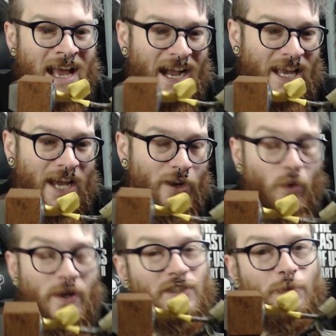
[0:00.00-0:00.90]
I don't
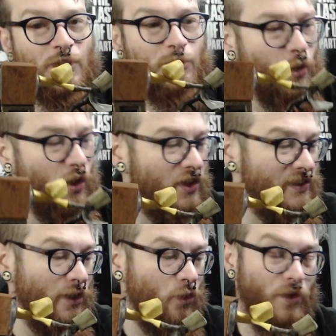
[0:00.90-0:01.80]
want it to be spoiled.
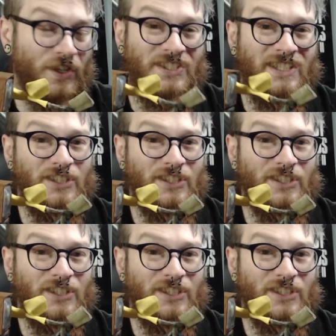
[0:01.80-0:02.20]
I don't want to see